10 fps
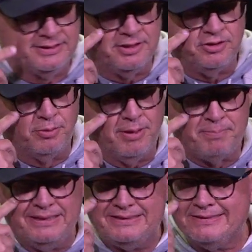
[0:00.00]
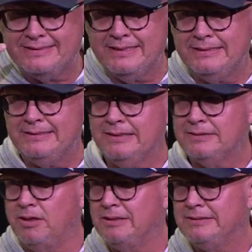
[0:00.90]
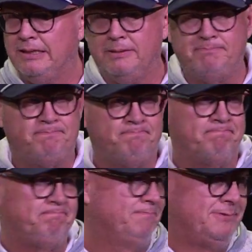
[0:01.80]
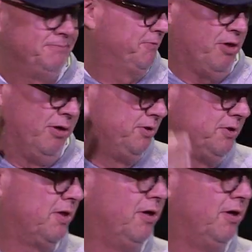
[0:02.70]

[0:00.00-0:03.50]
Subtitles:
and I said, my patients take these things all the time. Conscious